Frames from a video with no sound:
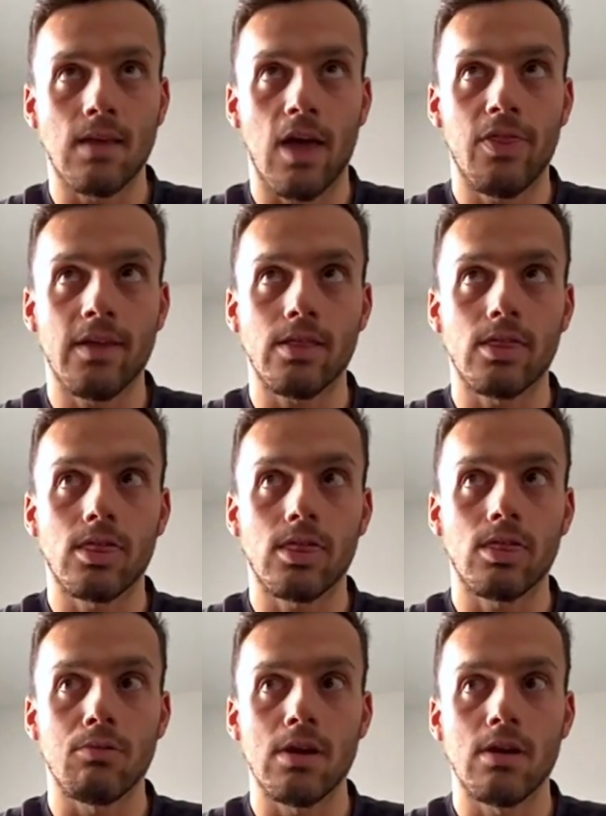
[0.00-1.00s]
I think
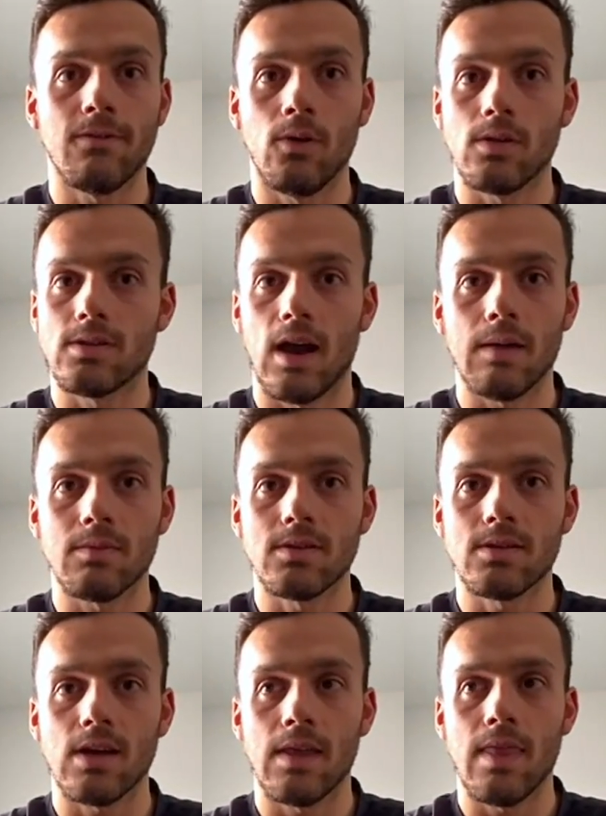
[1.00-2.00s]
three or four
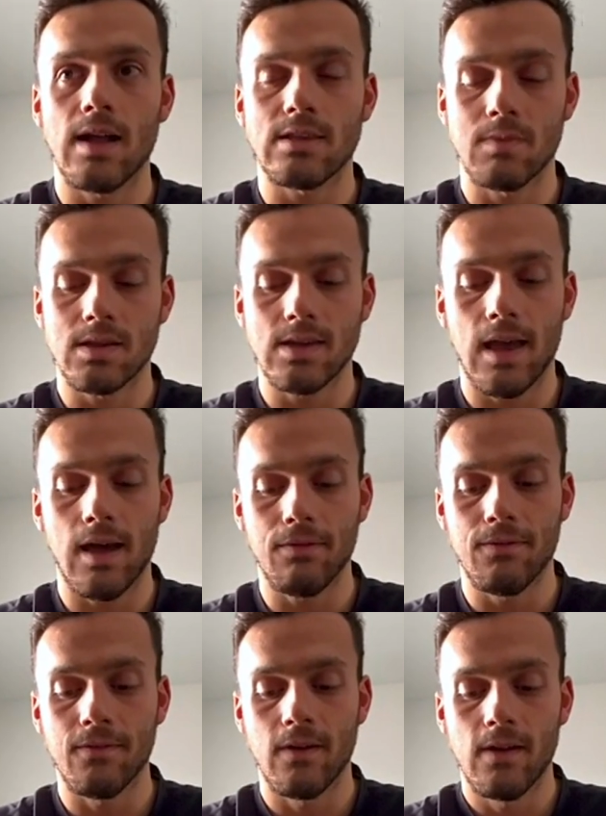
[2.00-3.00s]
times, and that's myself,